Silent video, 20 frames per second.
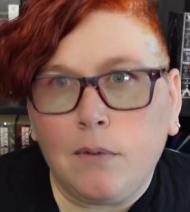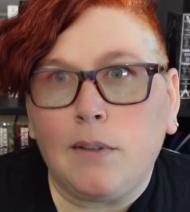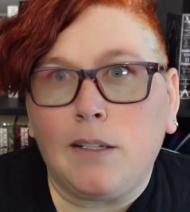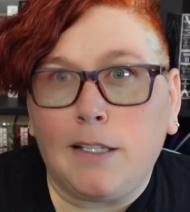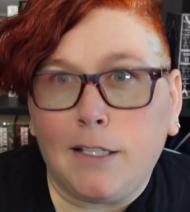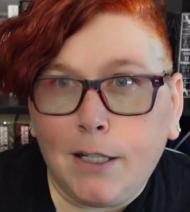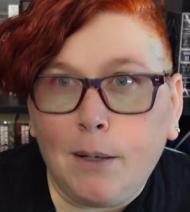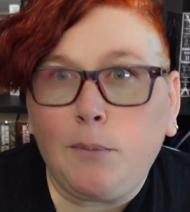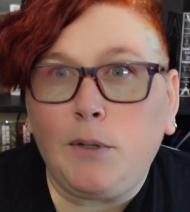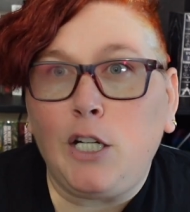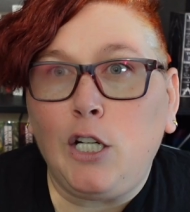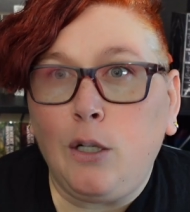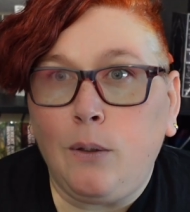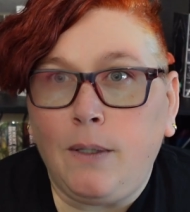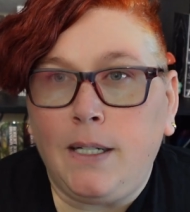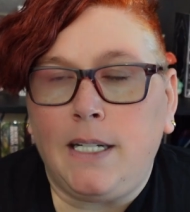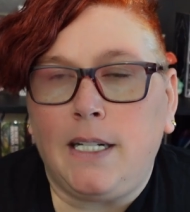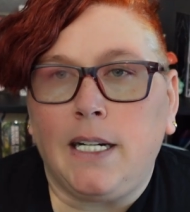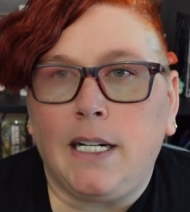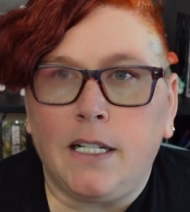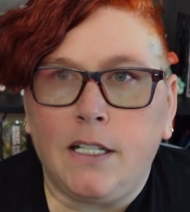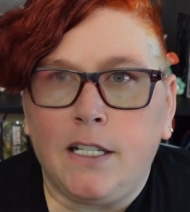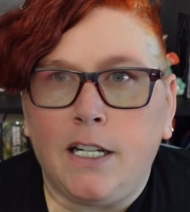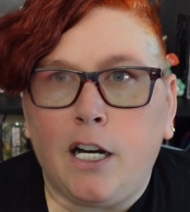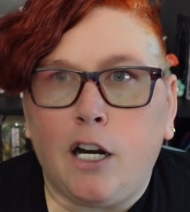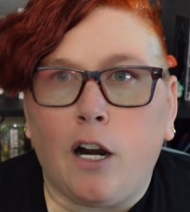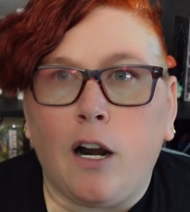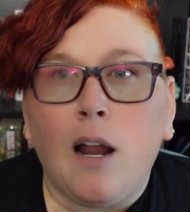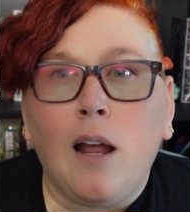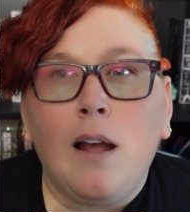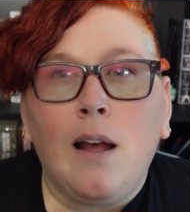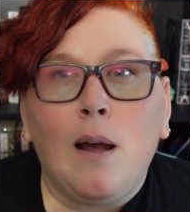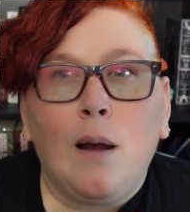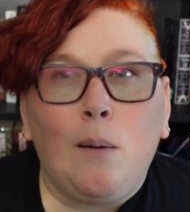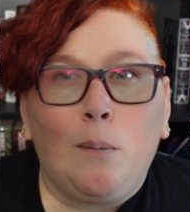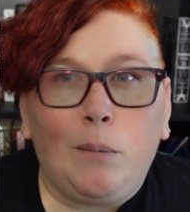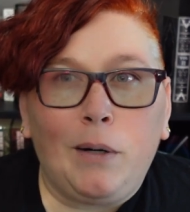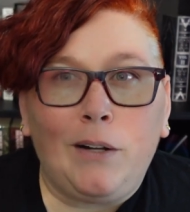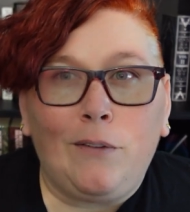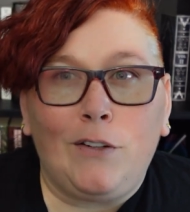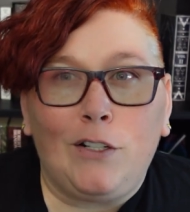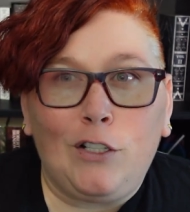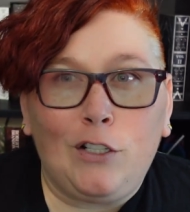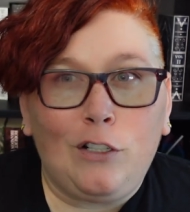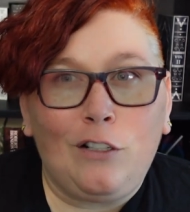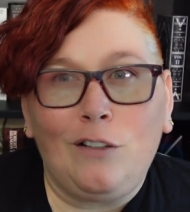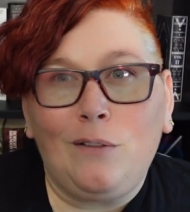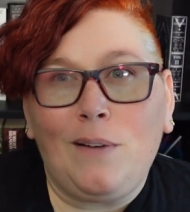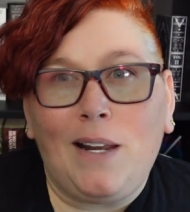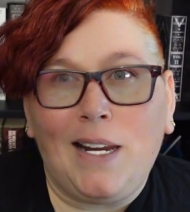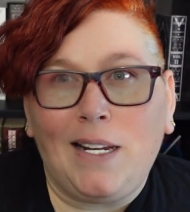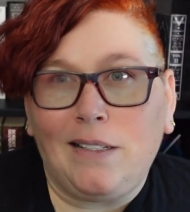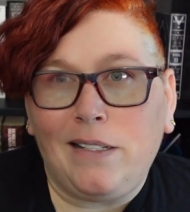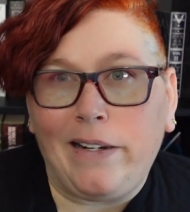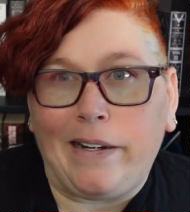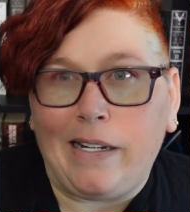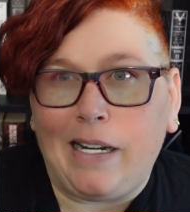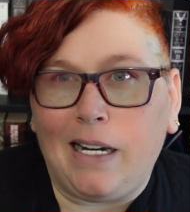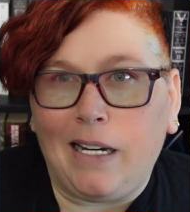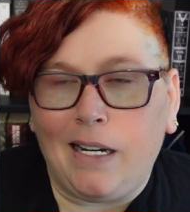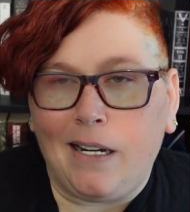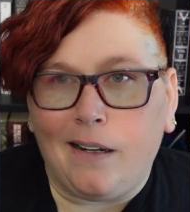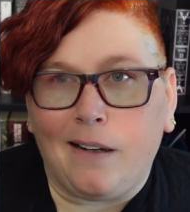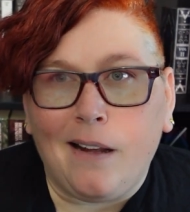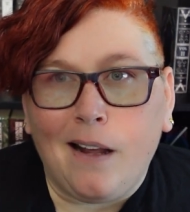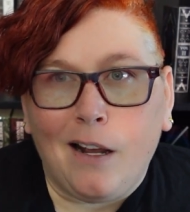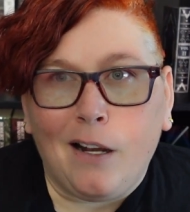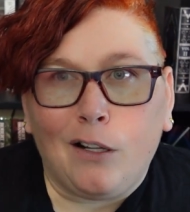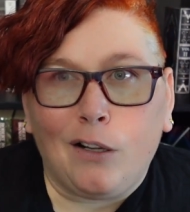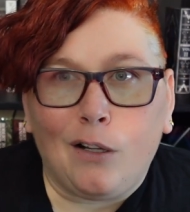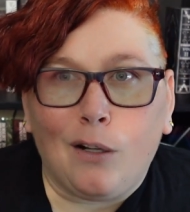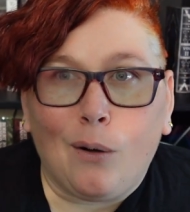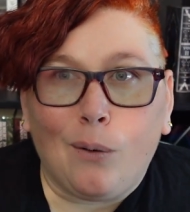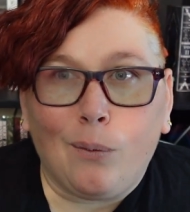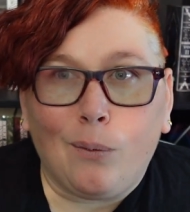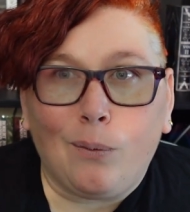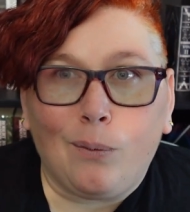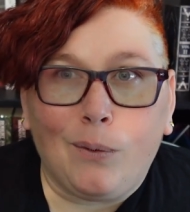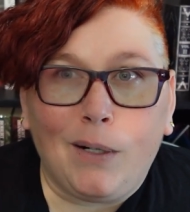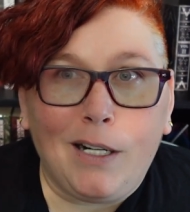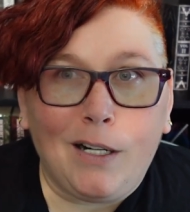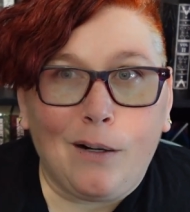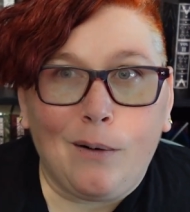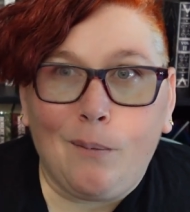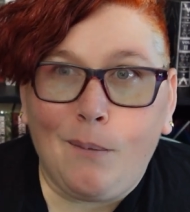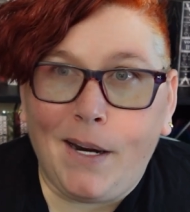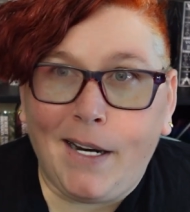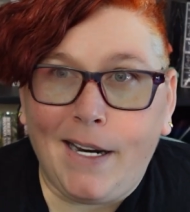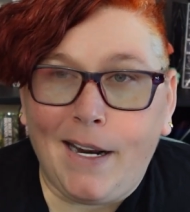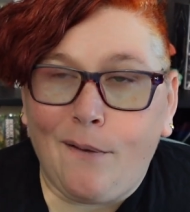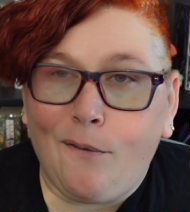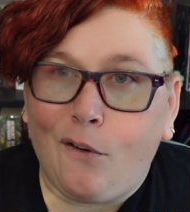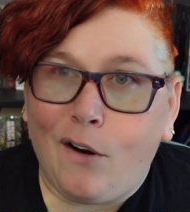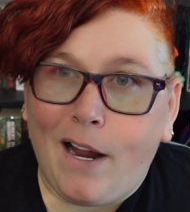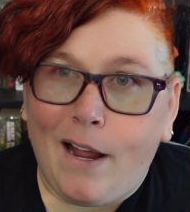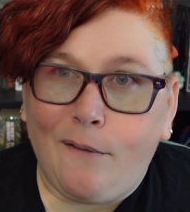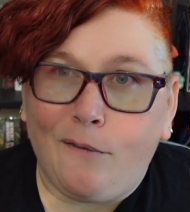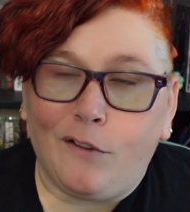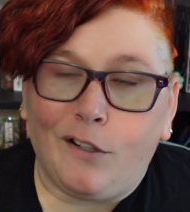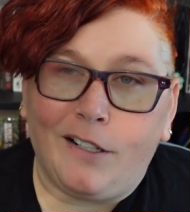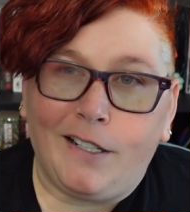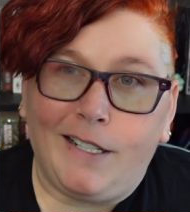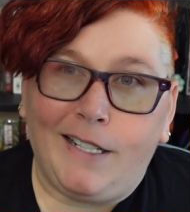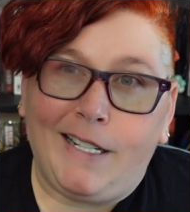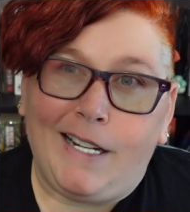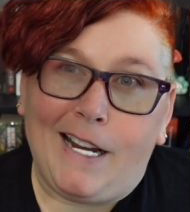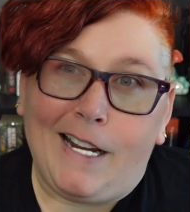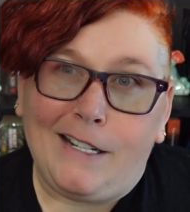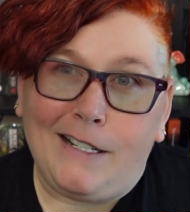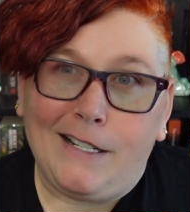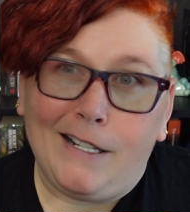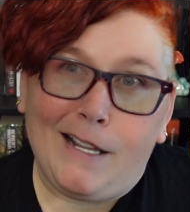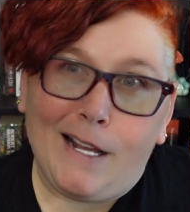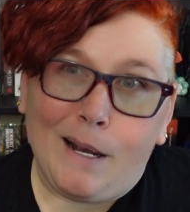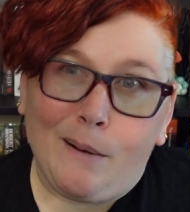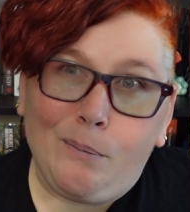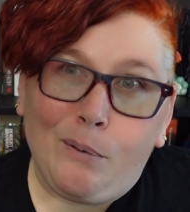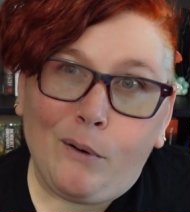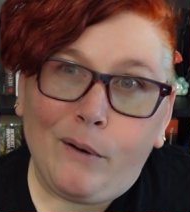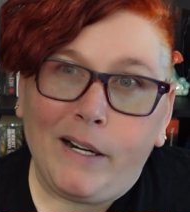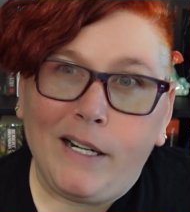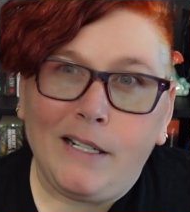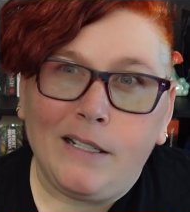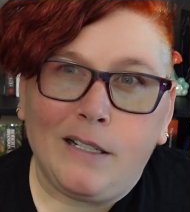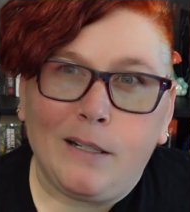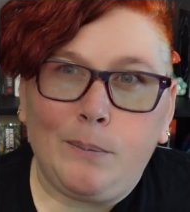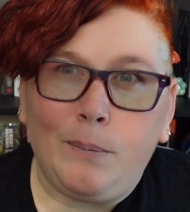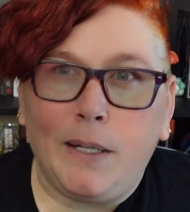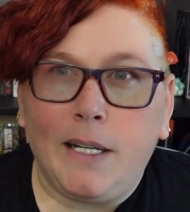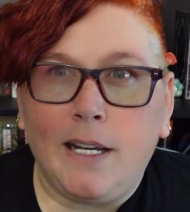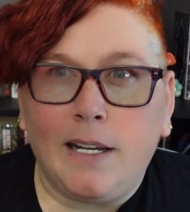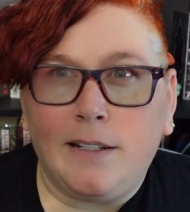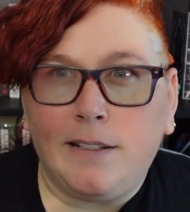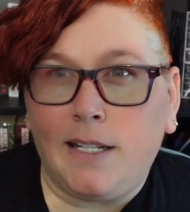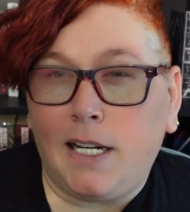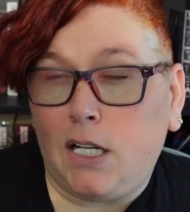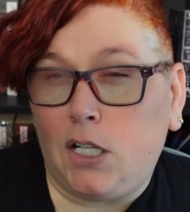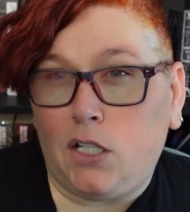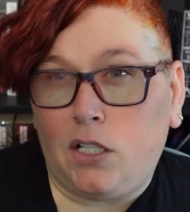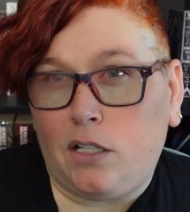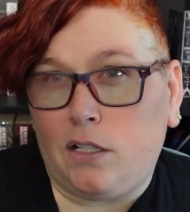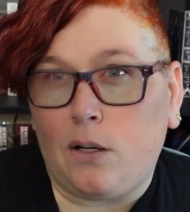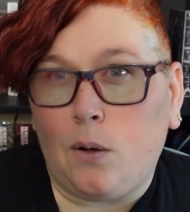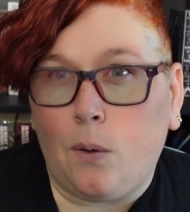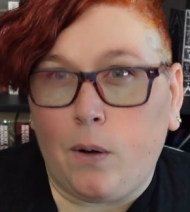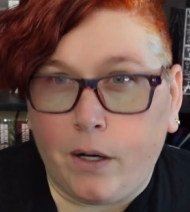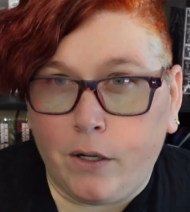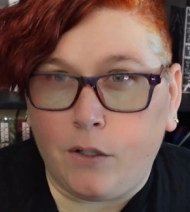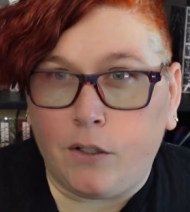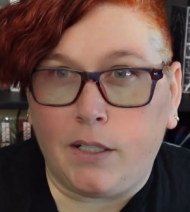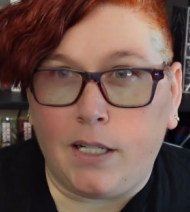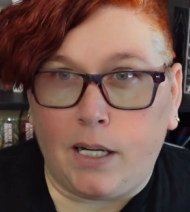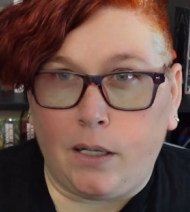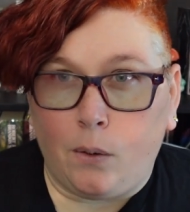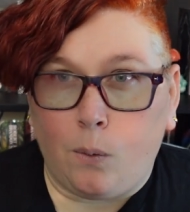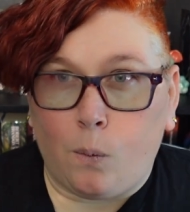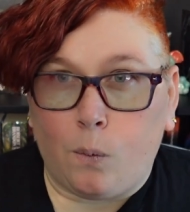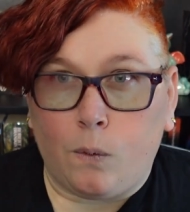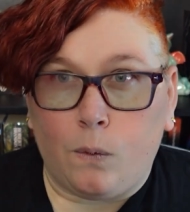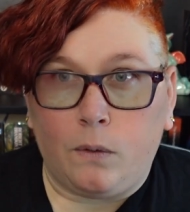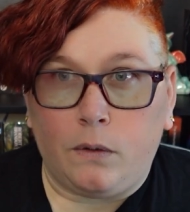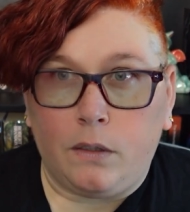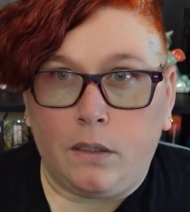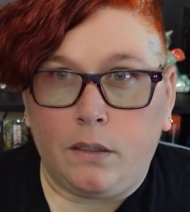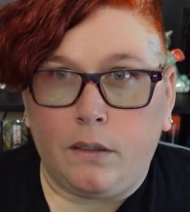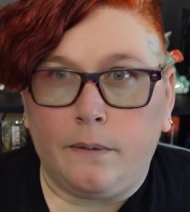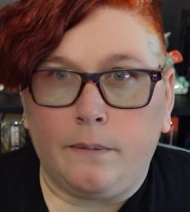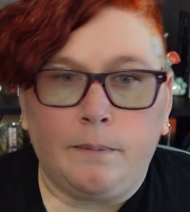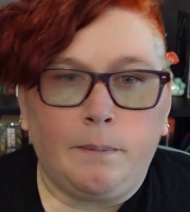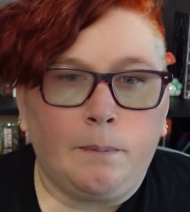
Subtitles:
something you need to consider. But if it's too alienating, the reader may never ever get to that point because they just don't understand the rules.